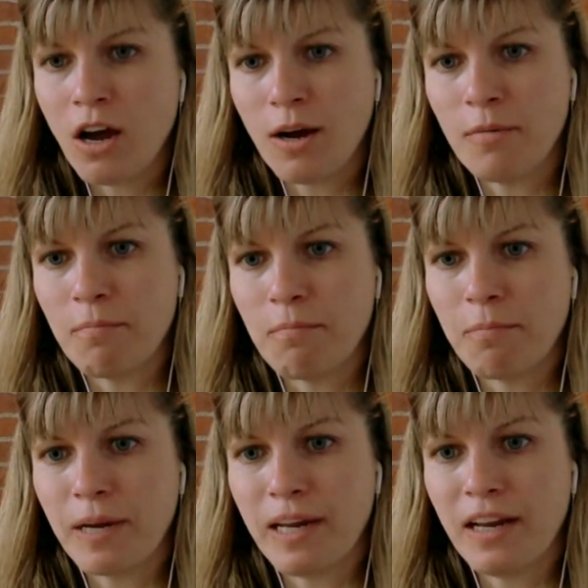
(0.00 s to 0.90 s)

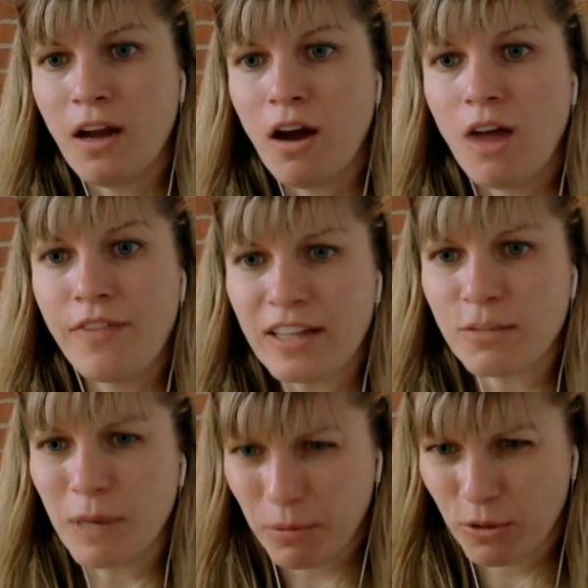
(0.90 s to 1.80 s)
But
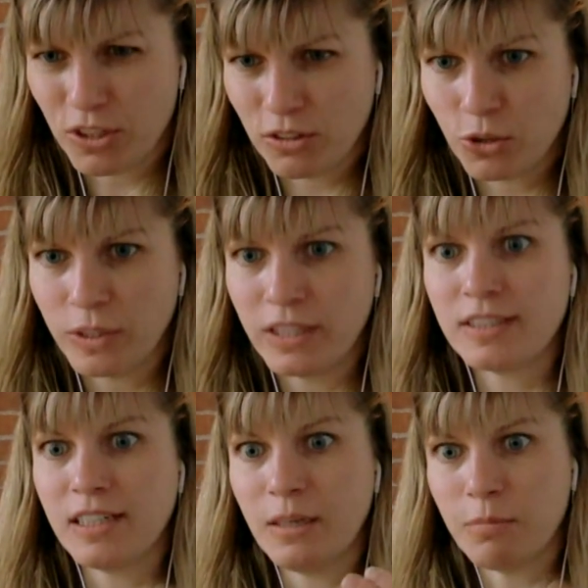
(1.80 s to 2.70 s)
that's my personal
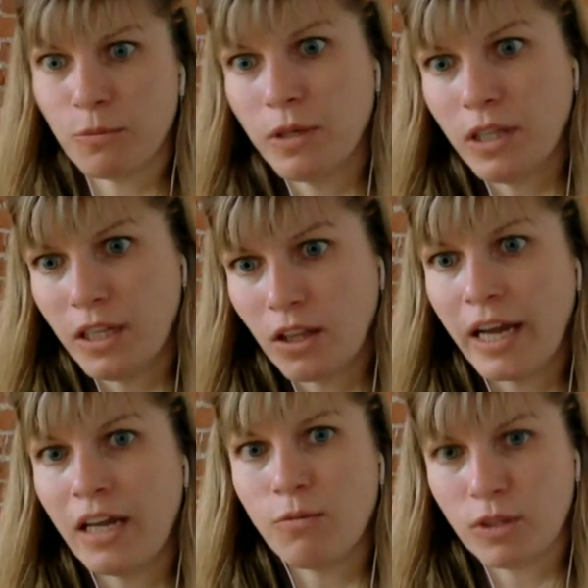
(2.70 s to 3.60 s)
choice, to keep it really
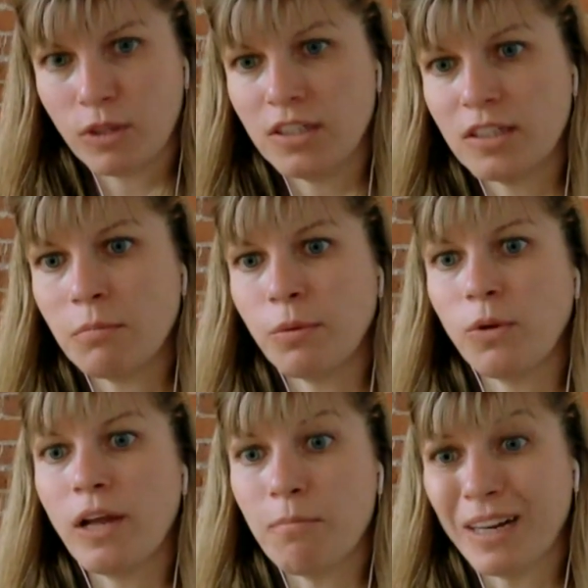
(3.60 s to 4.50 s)
light, really
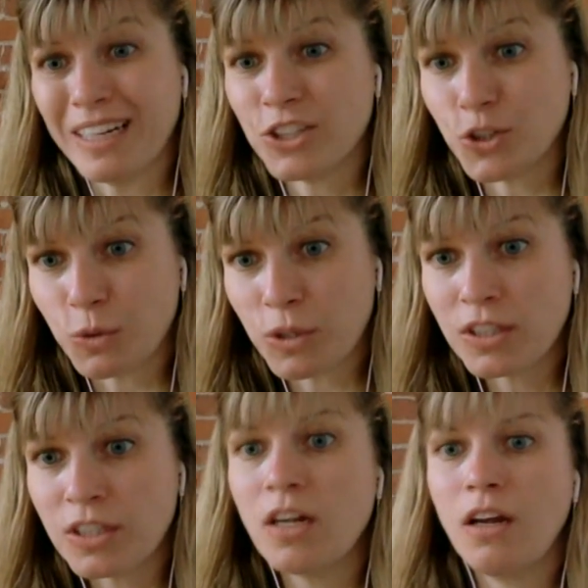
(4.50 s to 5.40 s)
simple. And my
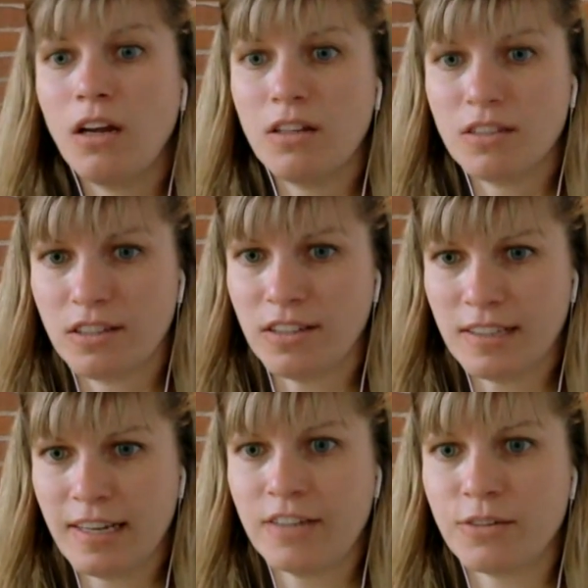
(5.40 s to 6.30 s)
source is
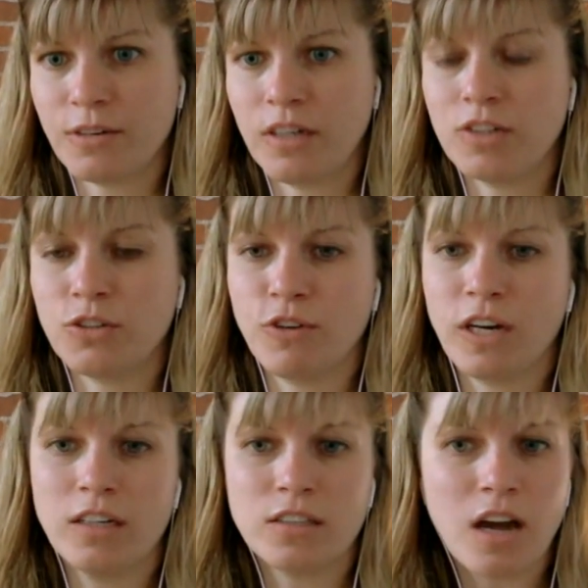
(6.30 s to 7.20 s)
CSS, right? So if
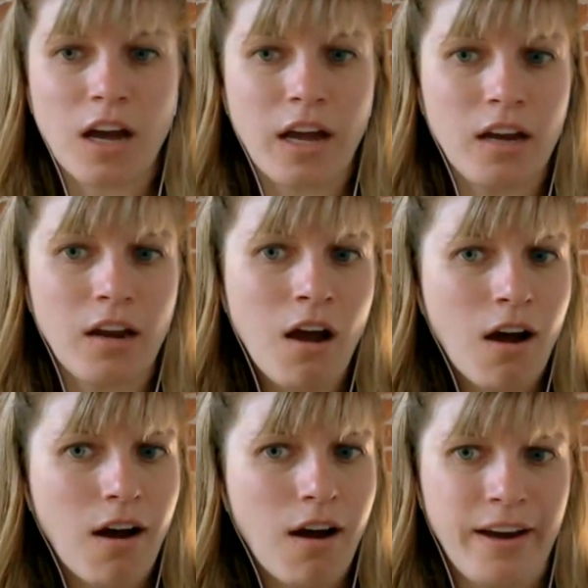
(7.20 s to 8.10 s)
I decide
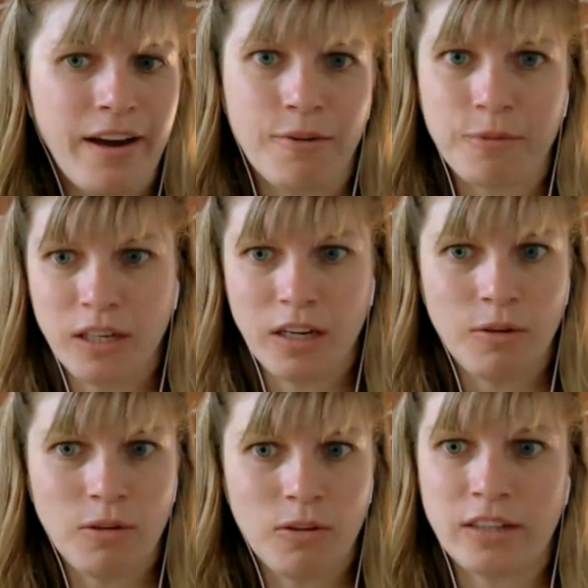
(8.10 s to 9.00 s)
I don't
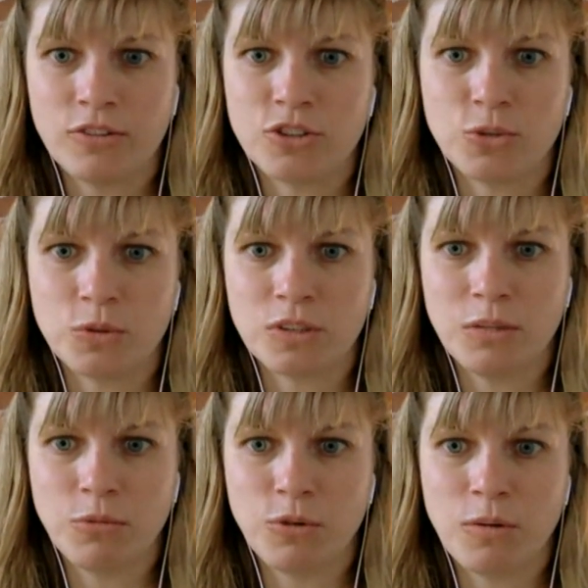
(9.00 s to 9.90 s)
really like those tools
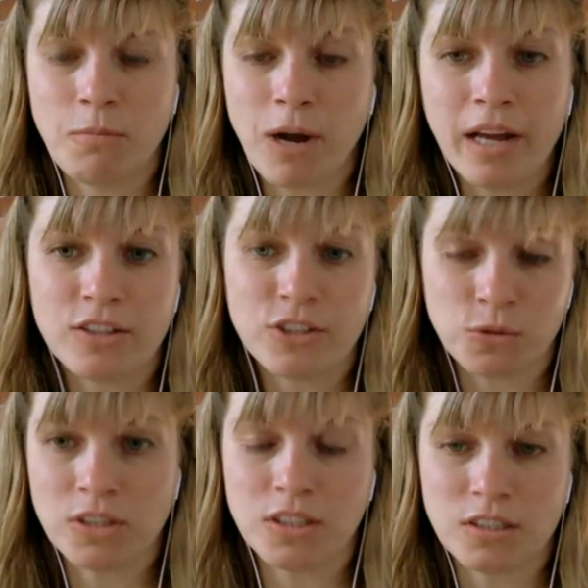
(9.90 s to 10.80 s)
anymore, my
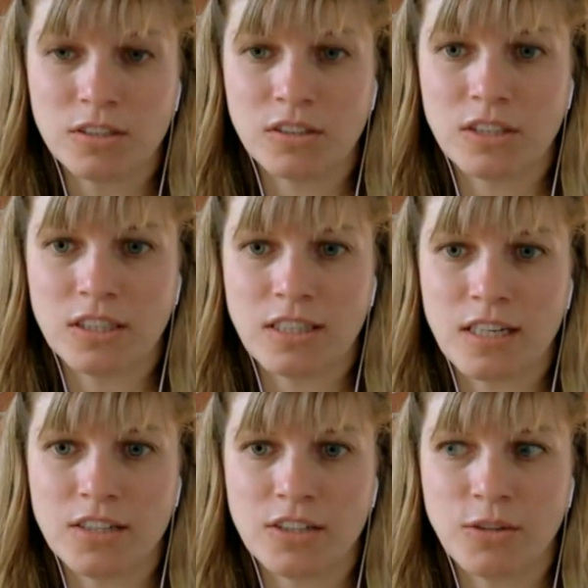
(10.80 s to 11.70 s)
source is still
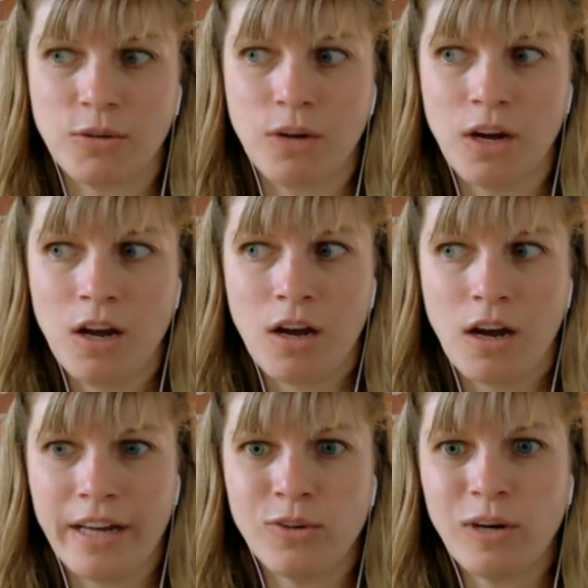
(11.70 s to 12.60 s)
CSS, so
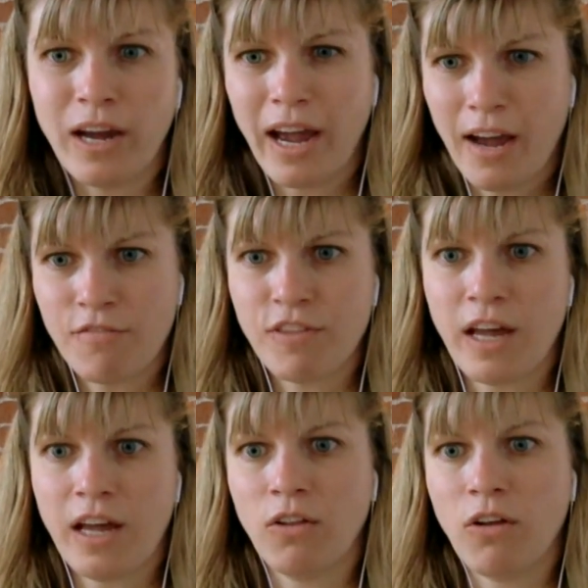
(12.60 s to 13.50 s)
I don't have
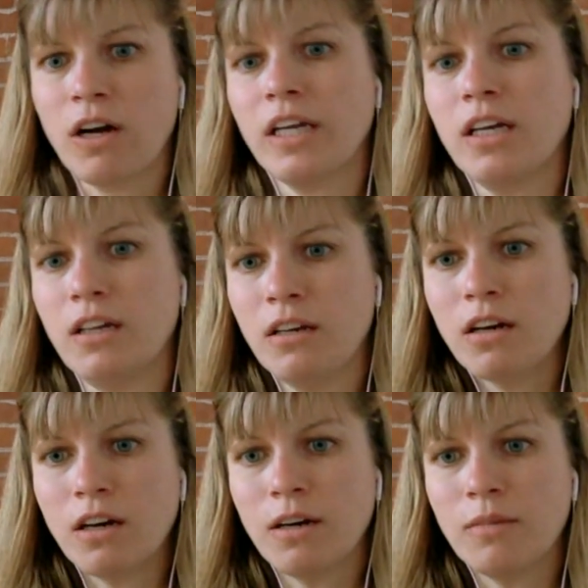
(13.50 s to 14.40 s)
that lock-in